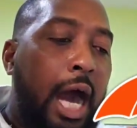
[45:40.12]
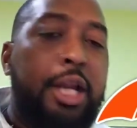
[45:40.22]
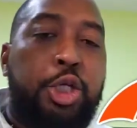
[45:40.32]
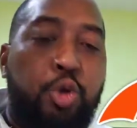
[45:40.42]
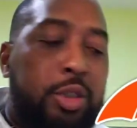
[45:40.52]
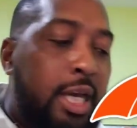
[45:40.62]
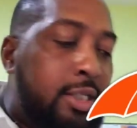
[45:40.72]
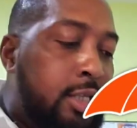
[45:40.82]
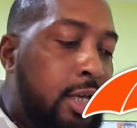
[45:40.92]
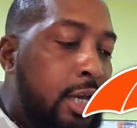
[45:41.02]
And the truth
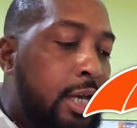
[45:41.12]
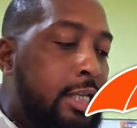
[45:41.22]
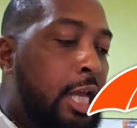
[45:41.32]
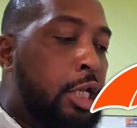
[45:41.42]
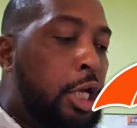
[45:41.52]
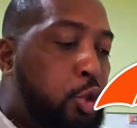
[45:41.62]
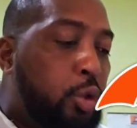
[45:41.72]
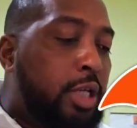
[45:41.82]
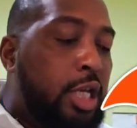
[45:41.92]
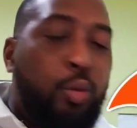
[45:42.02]
is,
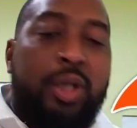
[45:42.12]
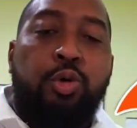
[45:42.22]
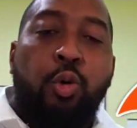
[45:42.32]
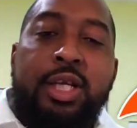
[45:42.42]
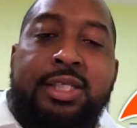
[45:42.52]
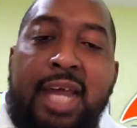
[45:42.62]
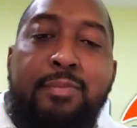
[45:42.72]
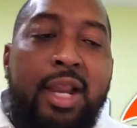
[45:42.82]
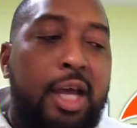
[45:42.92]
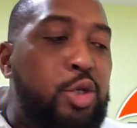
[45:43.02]
was only
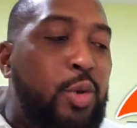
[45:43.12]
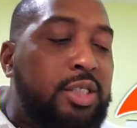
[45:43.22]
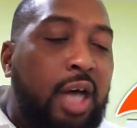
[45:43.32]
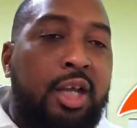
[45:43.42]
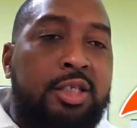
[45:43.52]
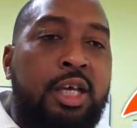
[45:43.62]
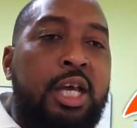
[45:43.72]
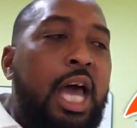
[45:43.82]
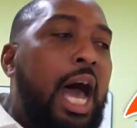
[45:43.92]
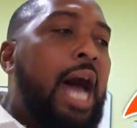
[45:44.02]
$10 million US
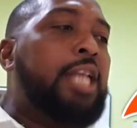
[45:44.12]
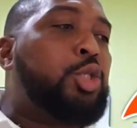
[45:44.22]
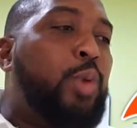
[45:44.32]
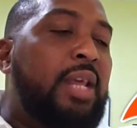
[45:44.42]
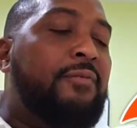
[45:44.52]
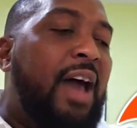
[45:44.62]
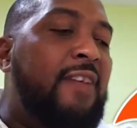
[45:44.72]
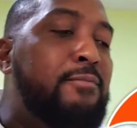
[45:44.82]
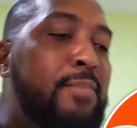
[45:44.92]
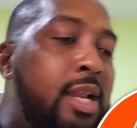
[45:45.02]
and
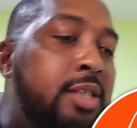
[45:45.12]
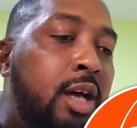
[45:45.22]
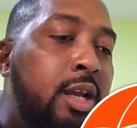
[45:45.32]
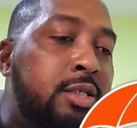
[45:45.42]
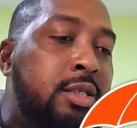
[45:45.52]
$25 million